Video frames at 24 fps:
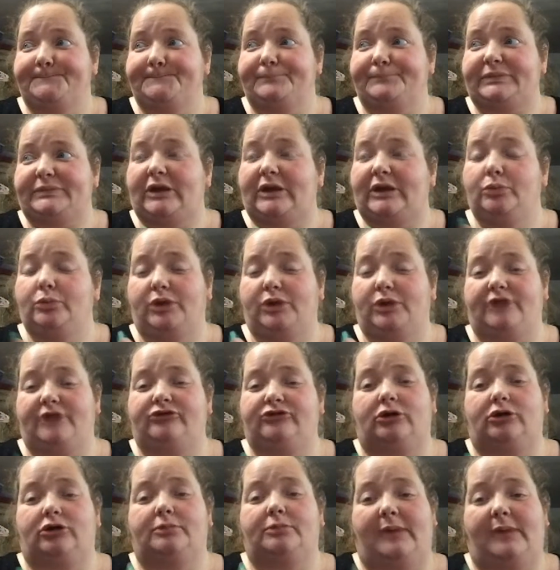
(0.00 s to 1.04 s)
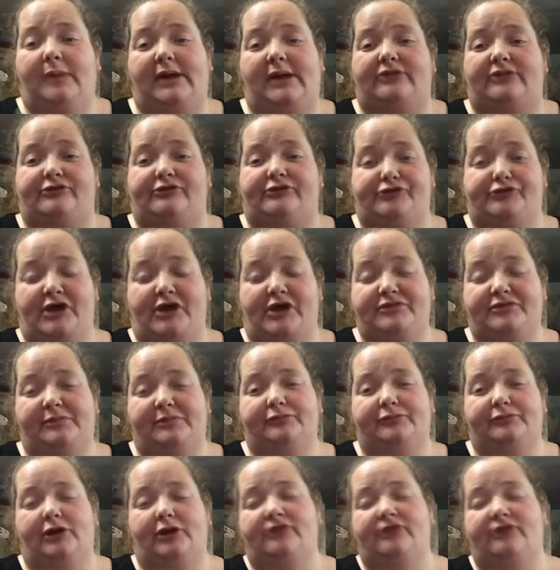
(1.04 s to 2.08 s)
when I started buying jasmine
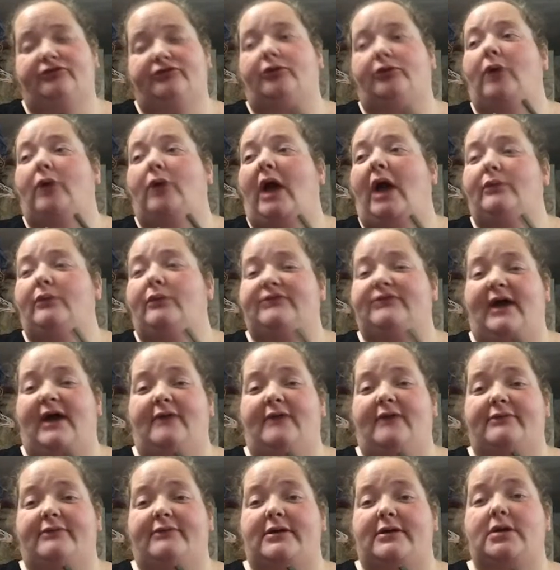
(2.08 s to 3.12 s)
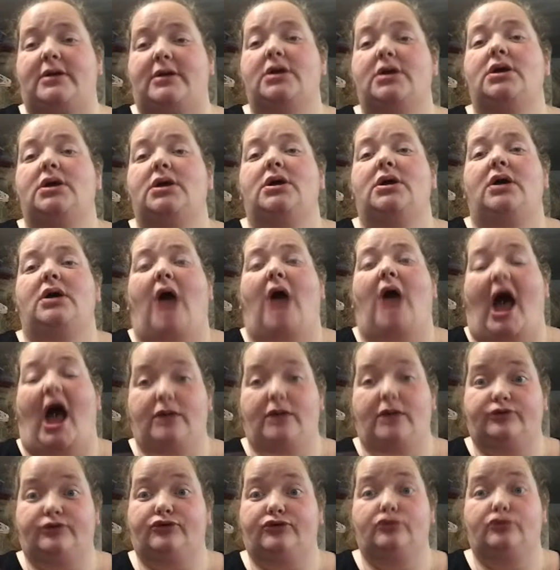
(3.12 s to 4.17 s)
rice. So I was
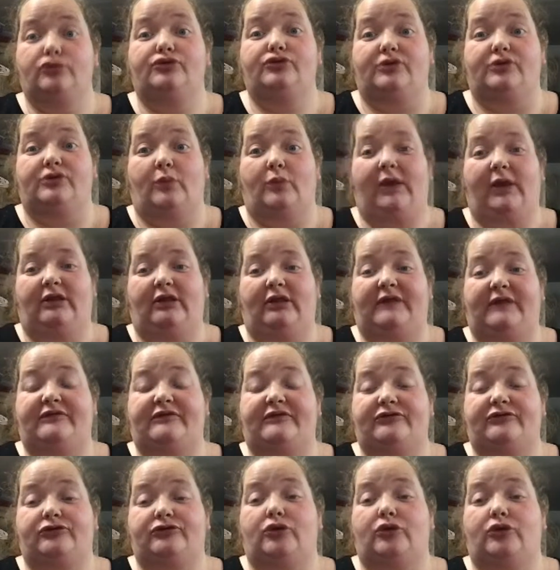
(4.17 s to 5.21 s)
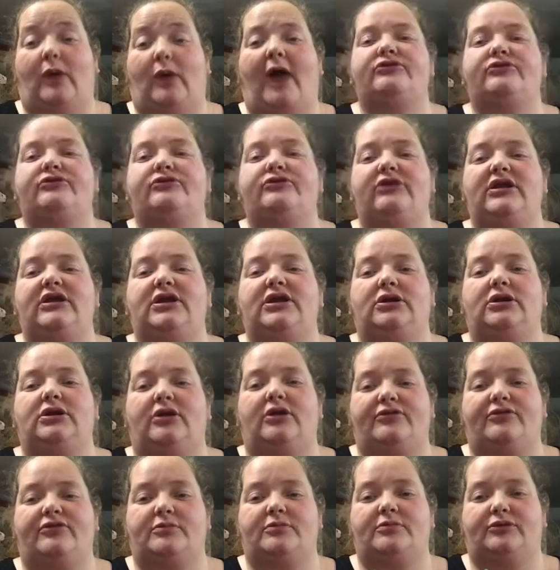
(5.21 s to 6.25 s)
losing weight like this too. I was eating
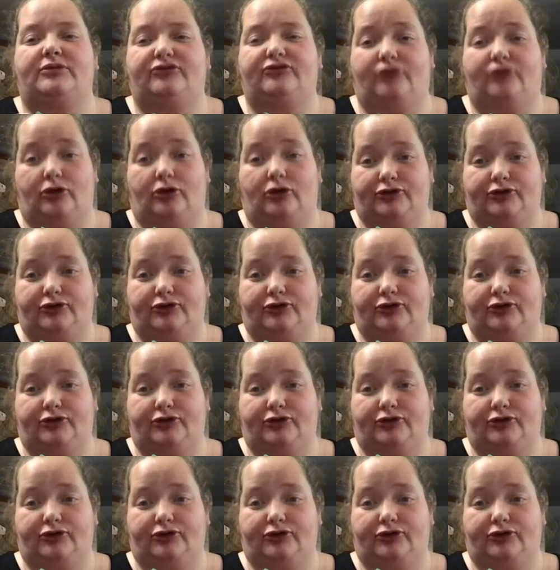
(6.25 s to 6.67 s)
nothing but starch.